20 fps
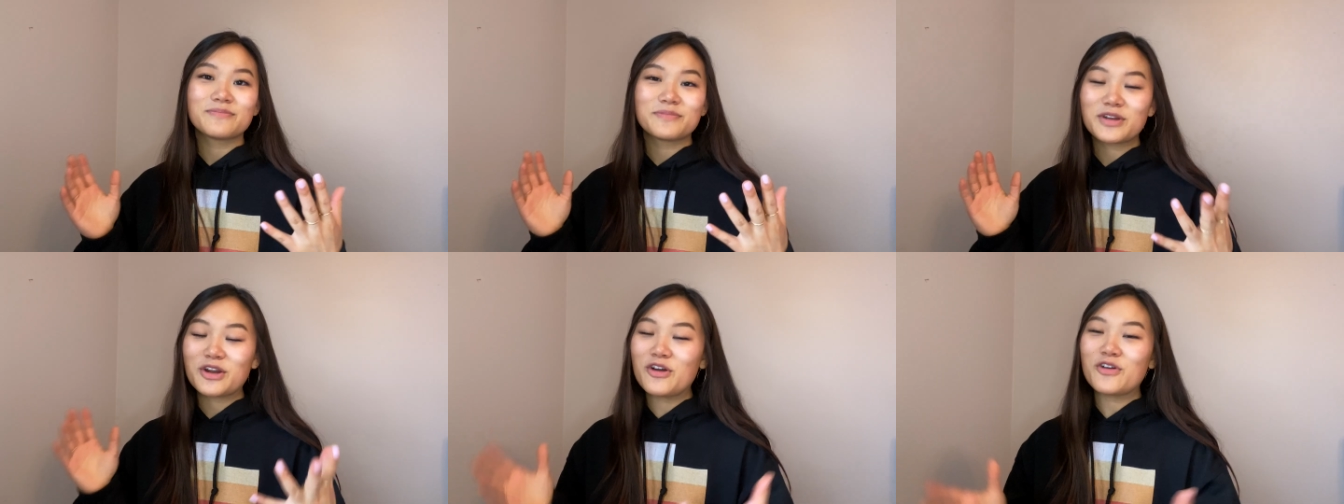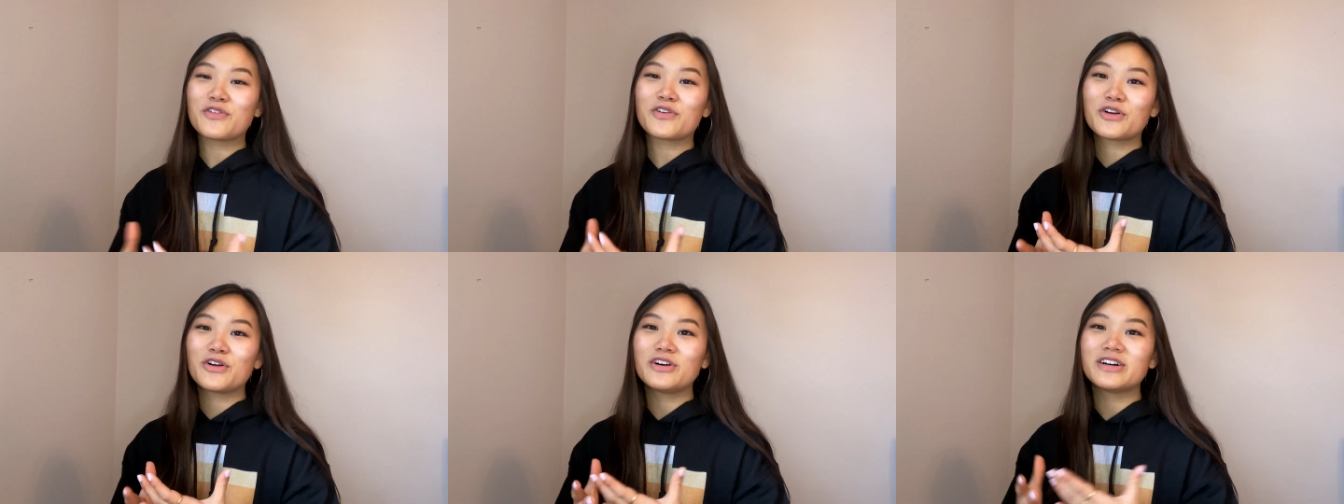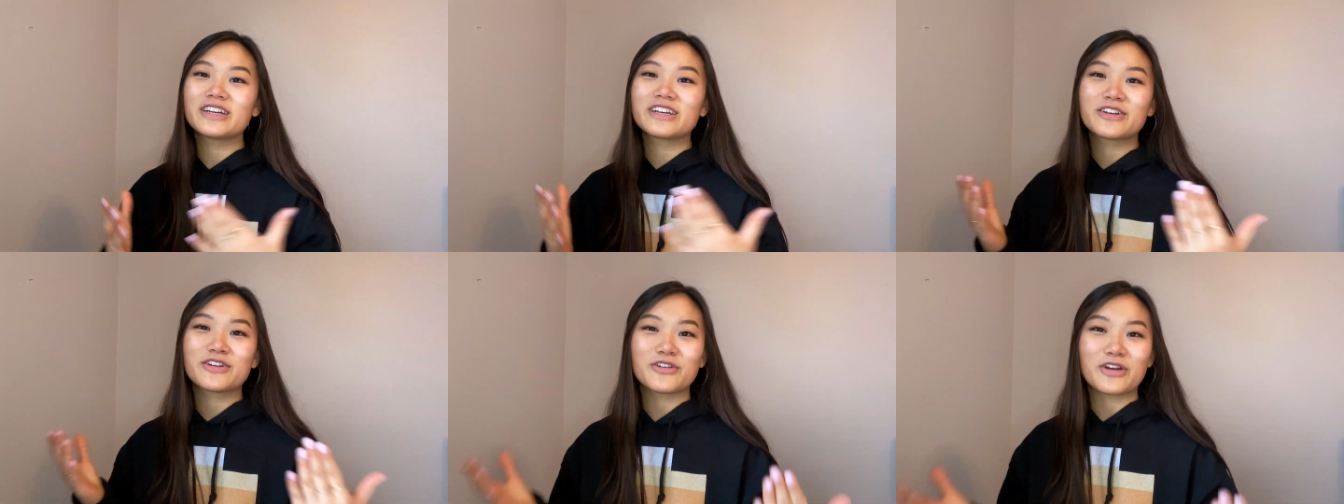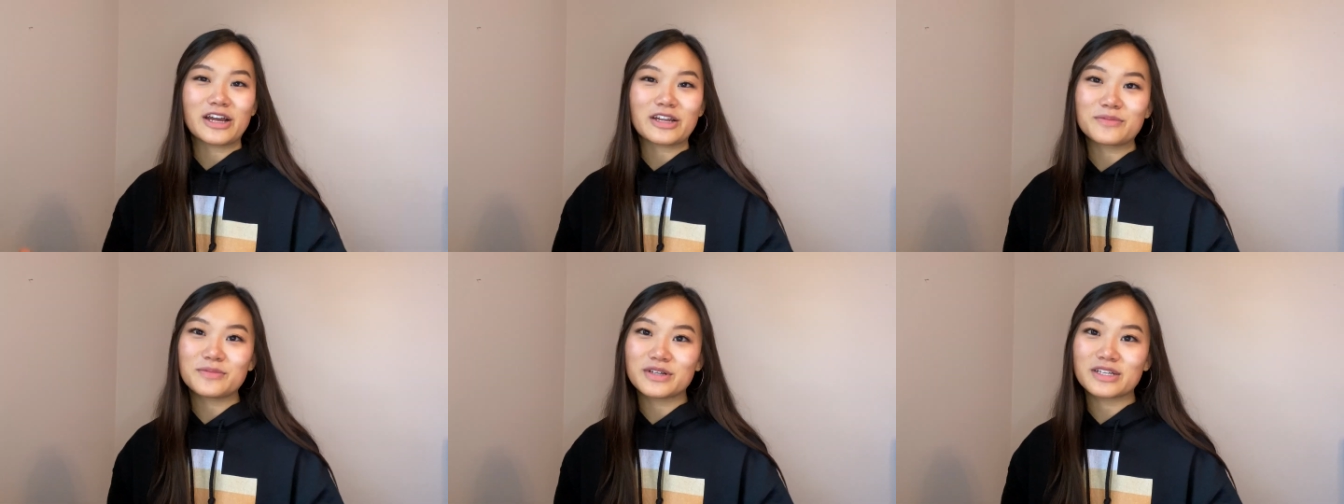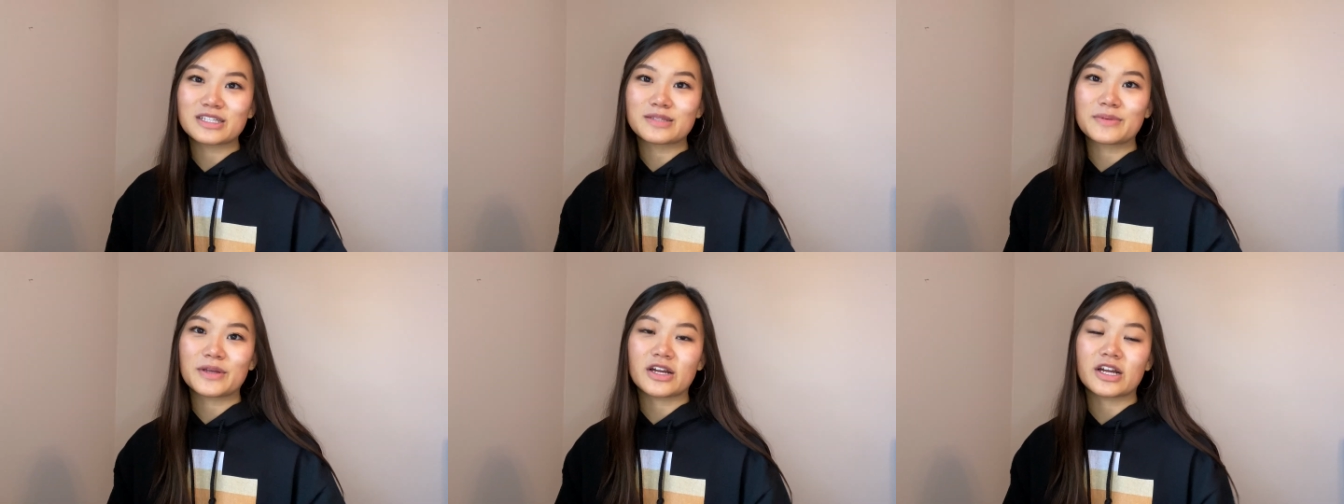But overall, incredible
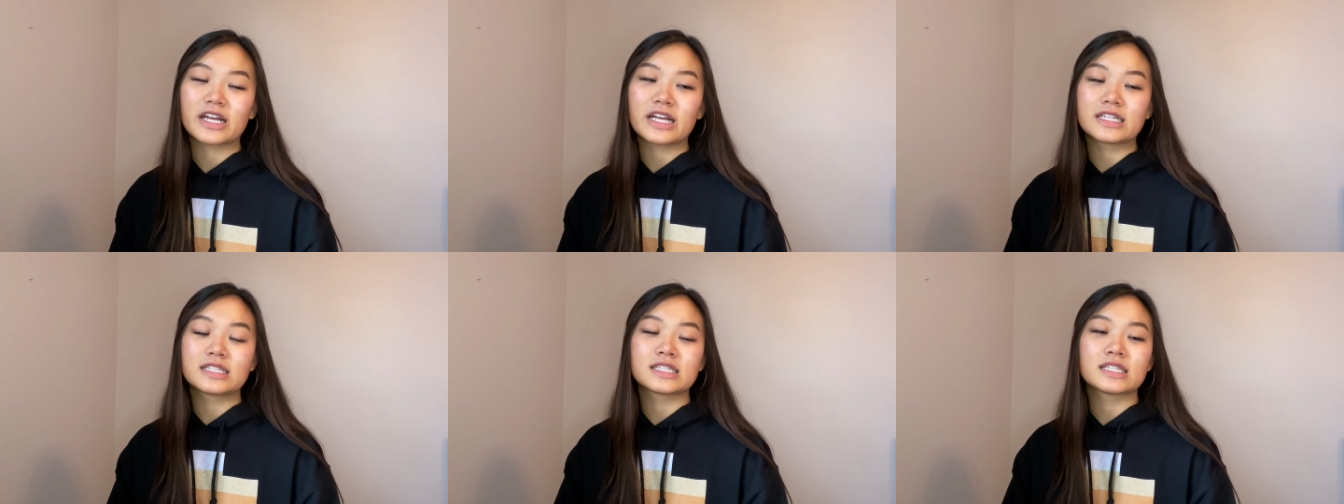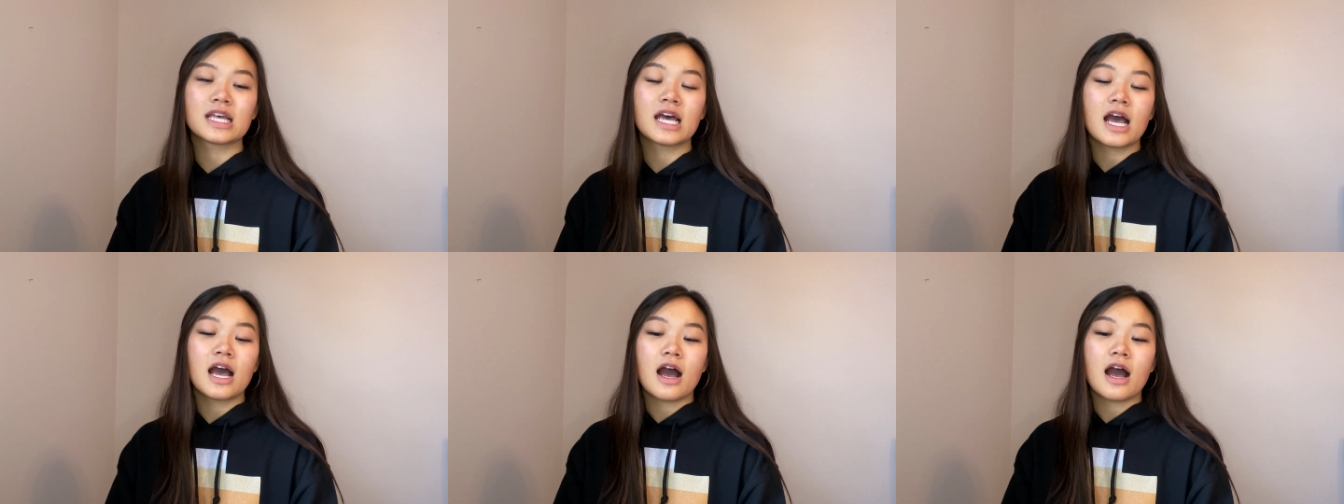experience.